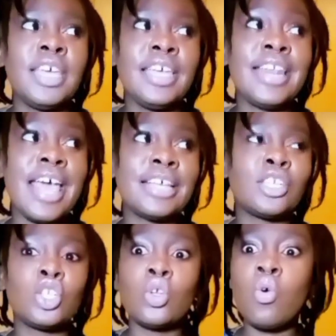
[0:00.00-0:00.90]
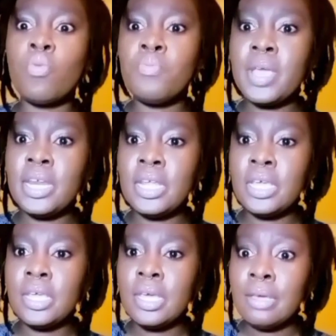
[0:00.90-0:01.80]
it has so
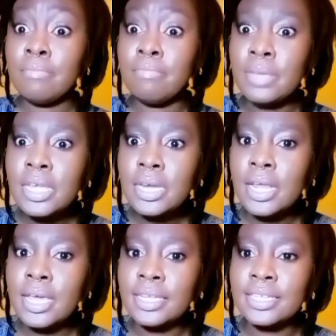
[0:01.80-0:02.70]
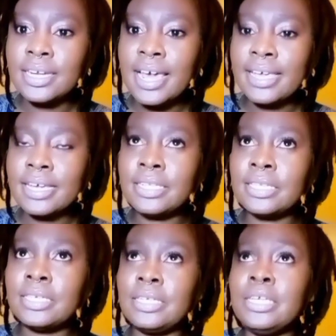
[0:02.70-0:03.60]
many meanings. Like
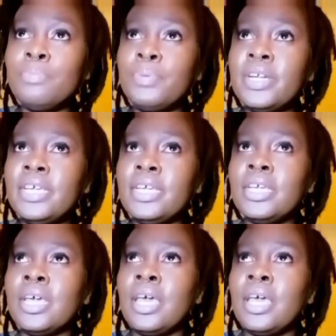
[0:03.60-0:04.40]
it's deeply